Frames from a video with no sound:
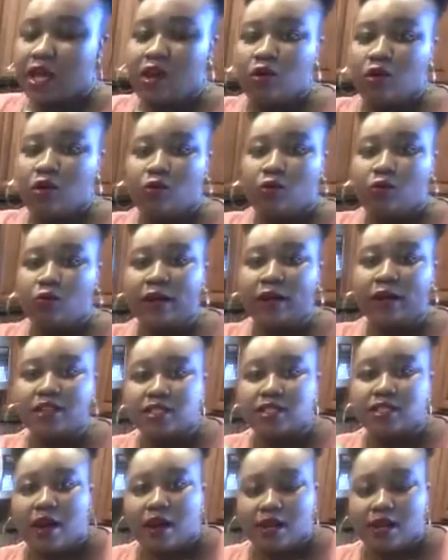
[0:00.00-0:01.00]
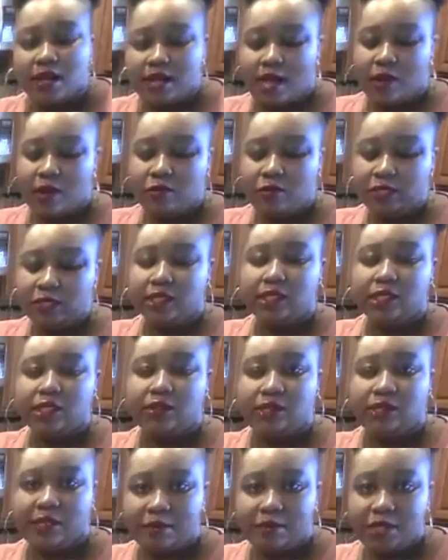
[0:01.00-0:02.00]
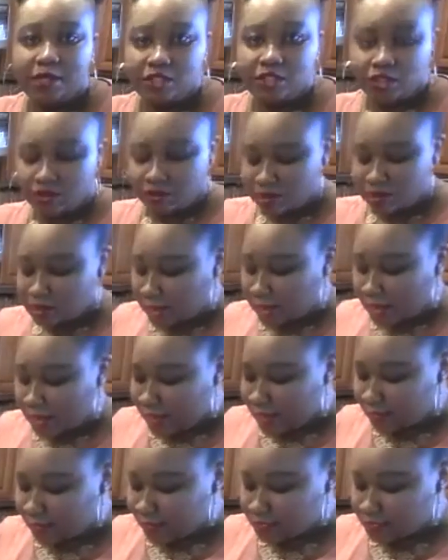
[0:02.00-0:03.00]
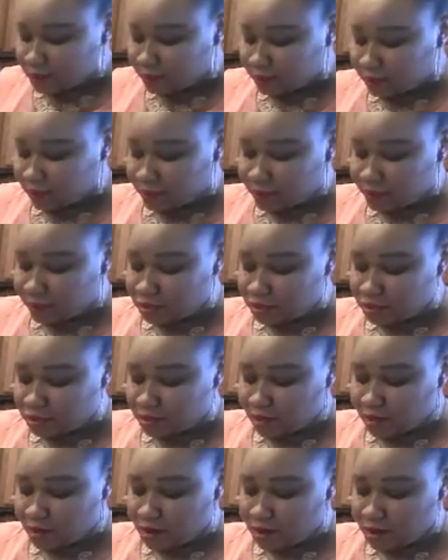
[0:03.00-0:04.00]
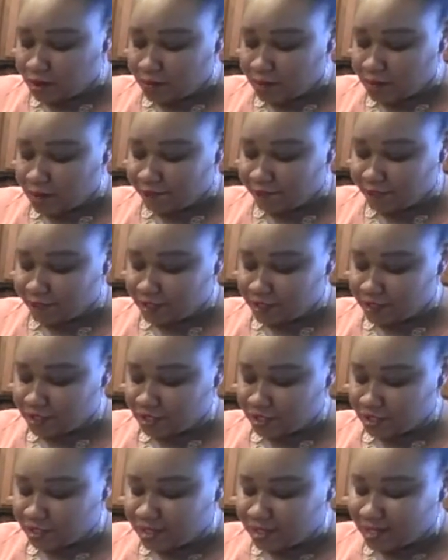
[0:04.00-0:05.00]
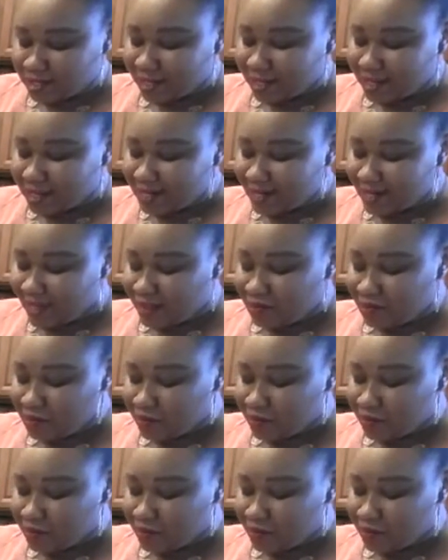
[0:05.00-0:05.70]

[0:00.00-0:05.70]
we're starting out with a little lemon juice. I like to put lemon juice on all my fish. Cut down. You